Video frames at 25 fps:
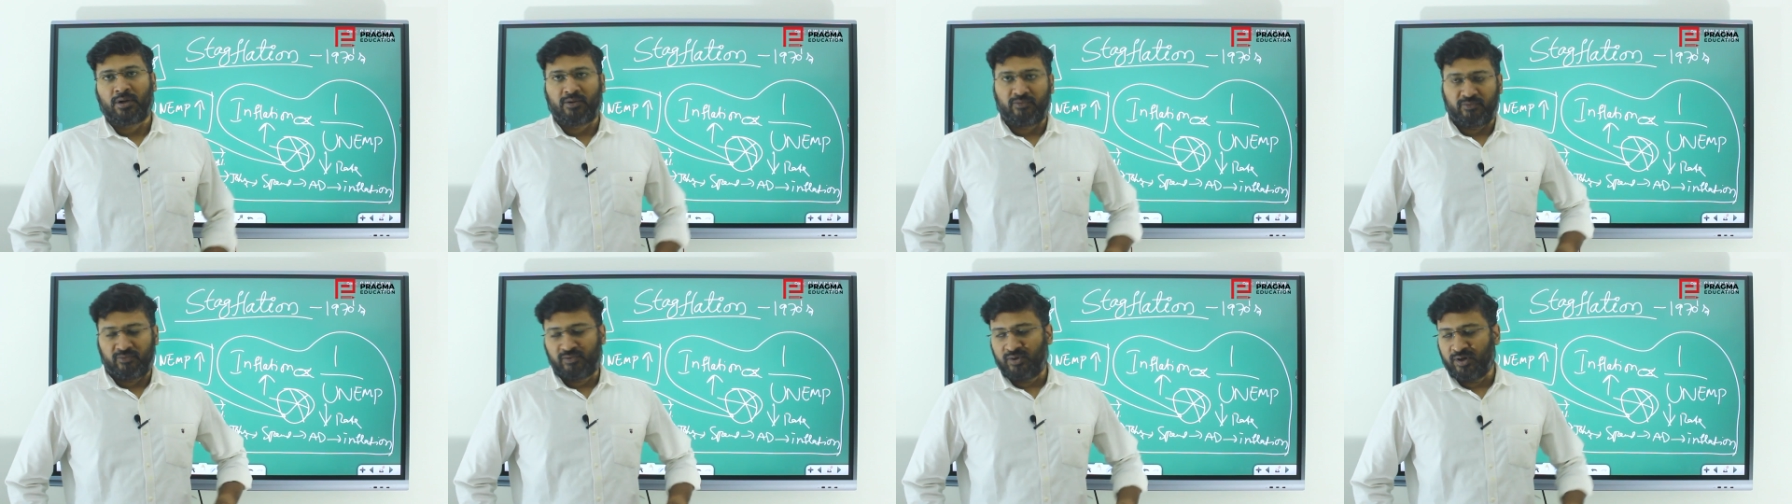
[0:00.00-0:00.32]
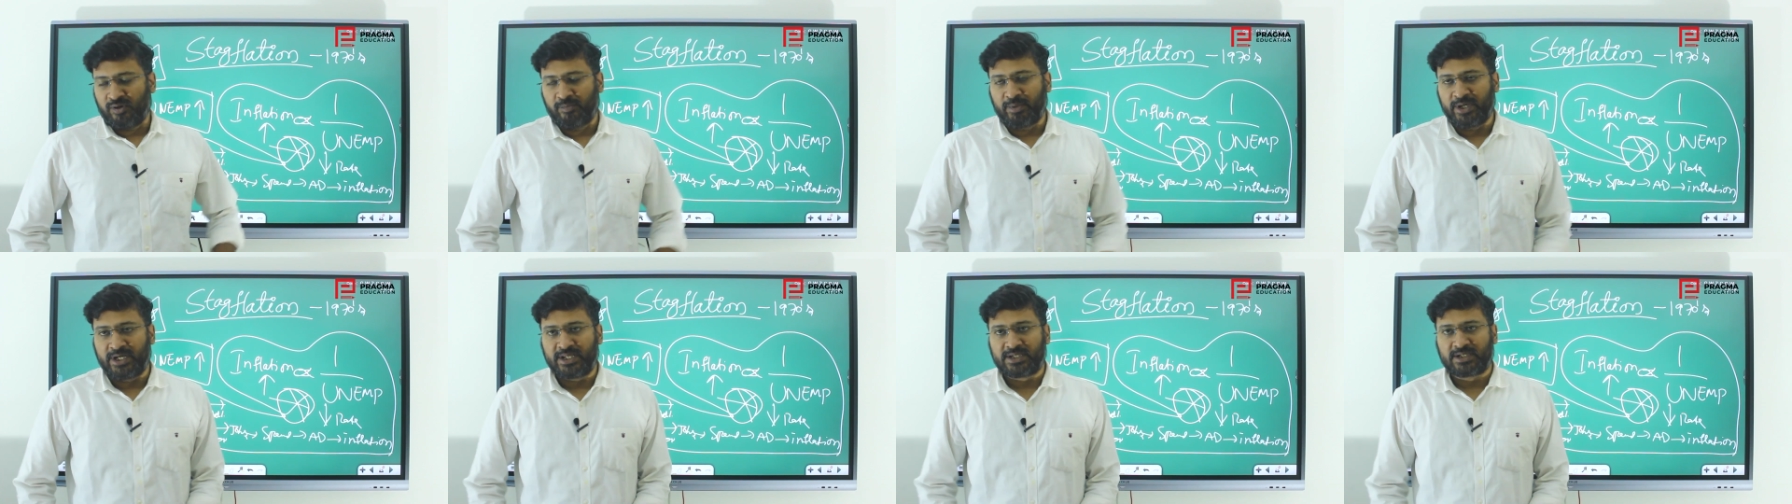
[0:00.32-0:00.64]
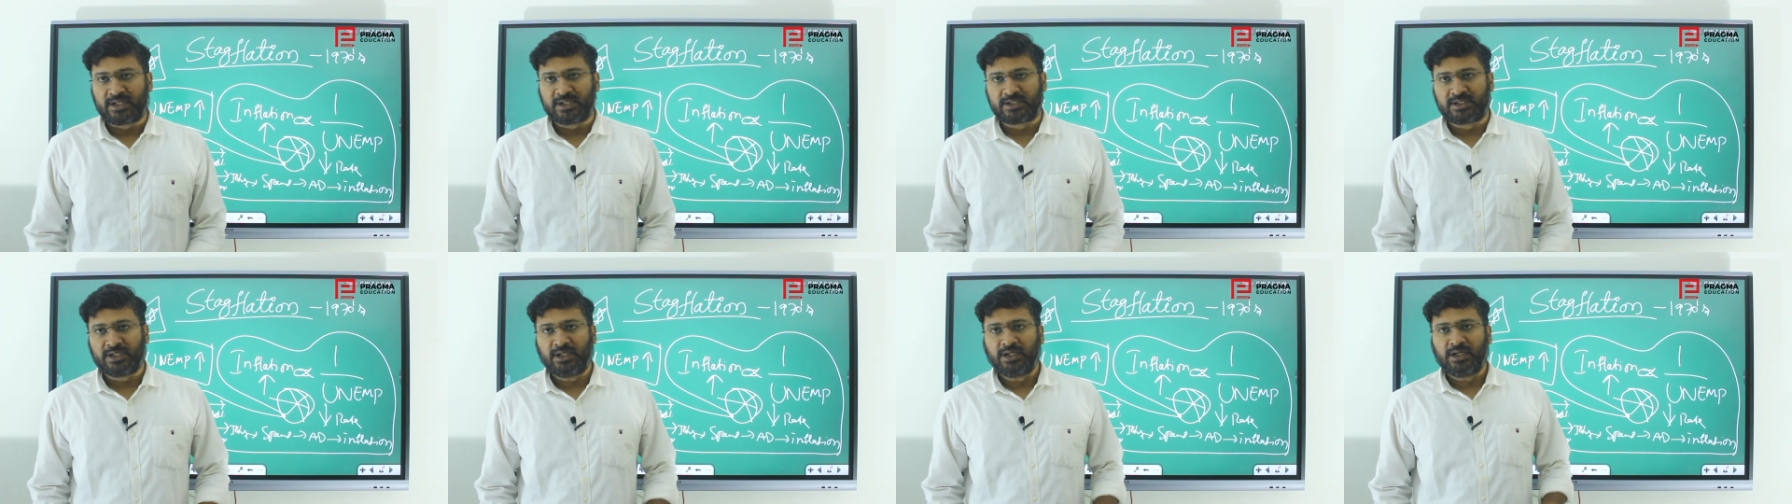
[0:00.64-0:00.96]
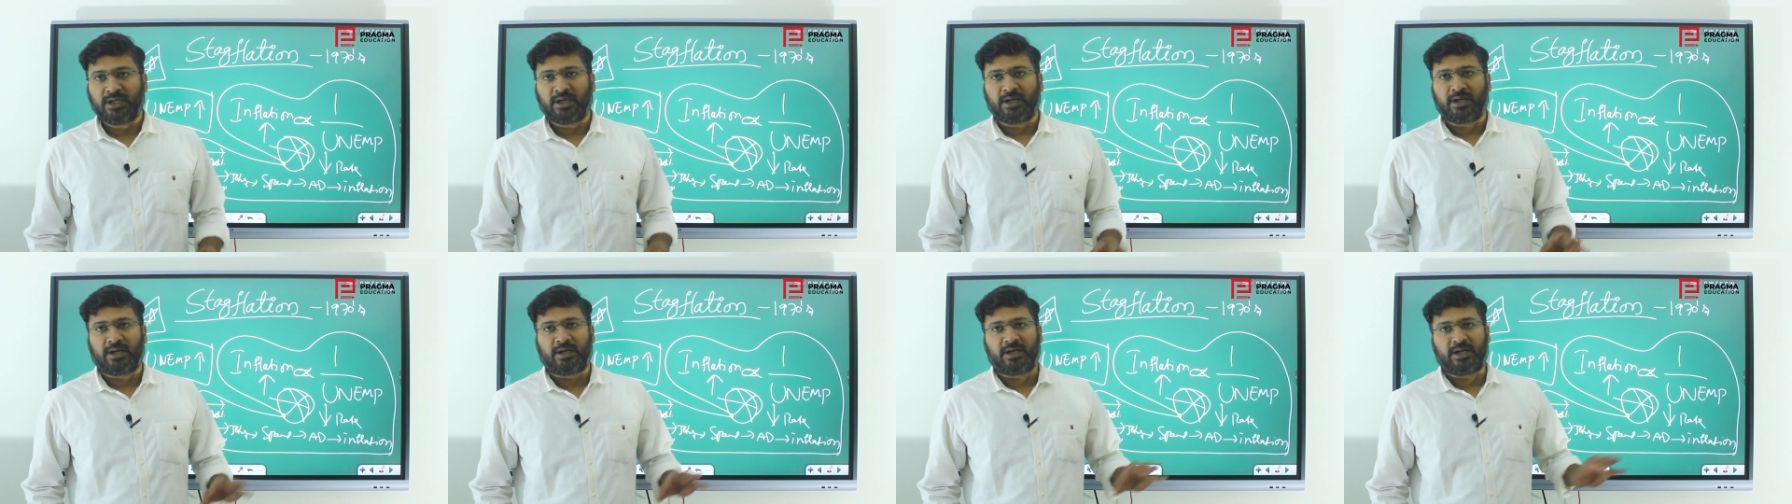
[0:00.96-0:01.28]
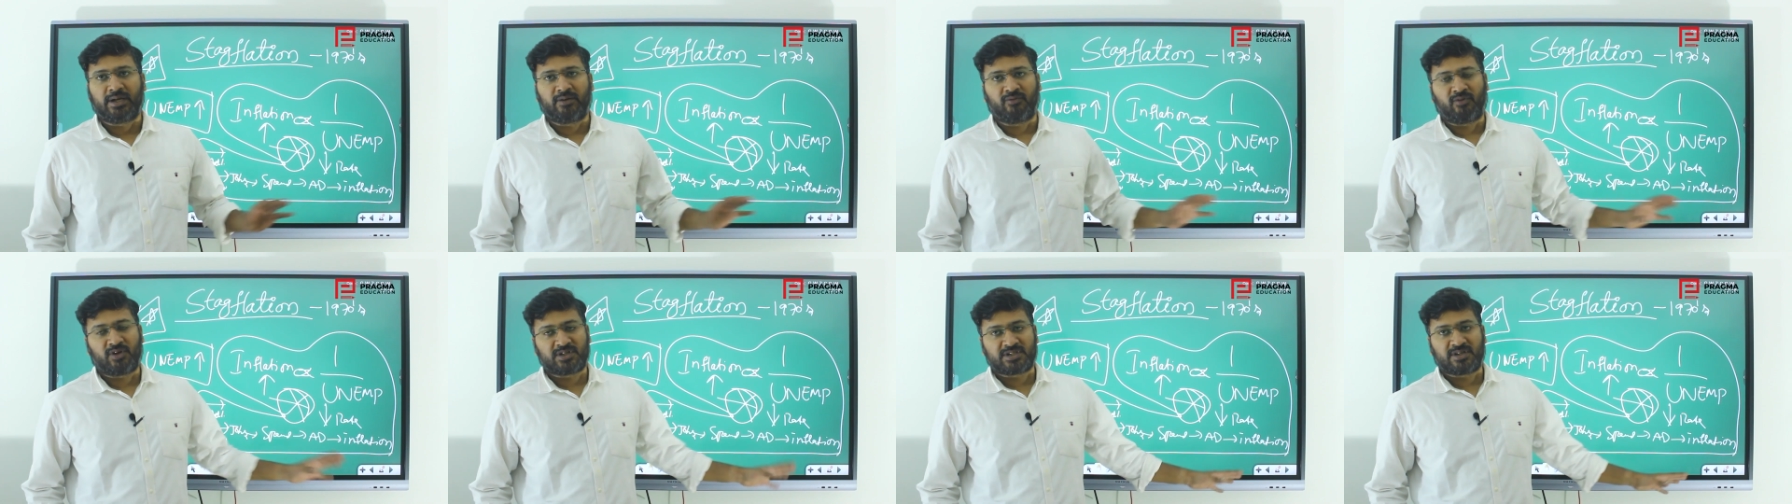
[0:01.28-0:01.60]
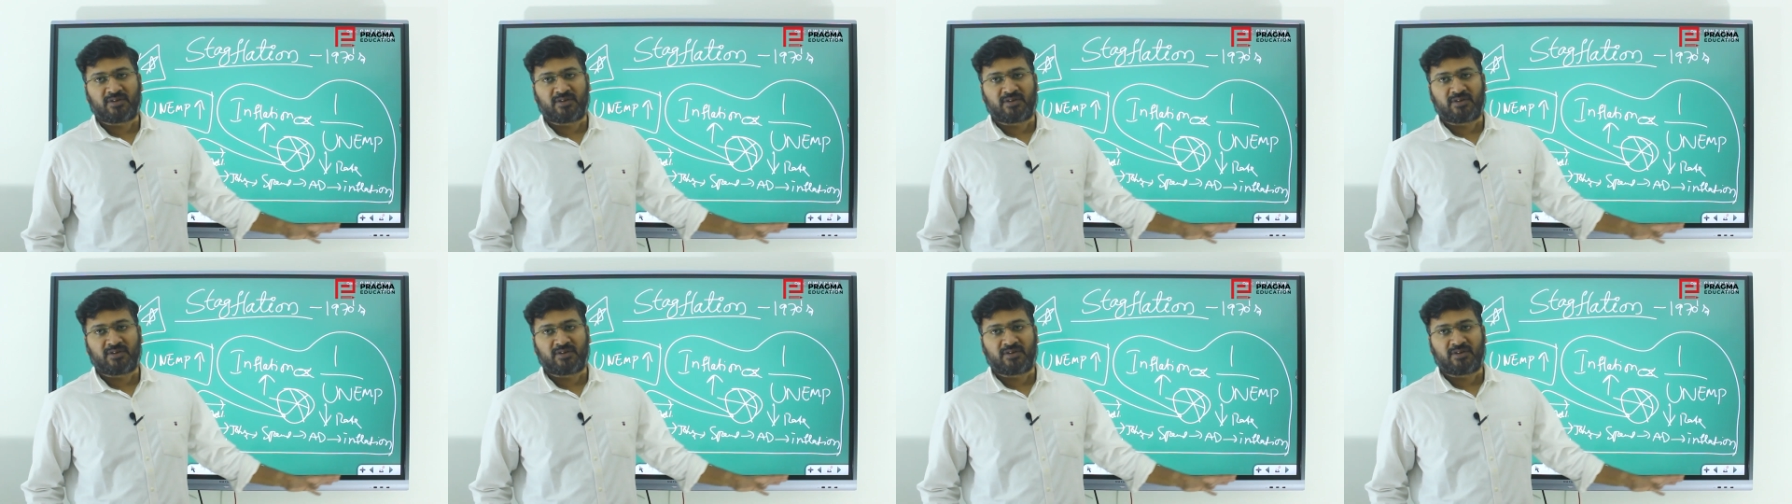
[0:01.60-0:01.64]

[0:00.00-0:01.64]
we will be discussing, was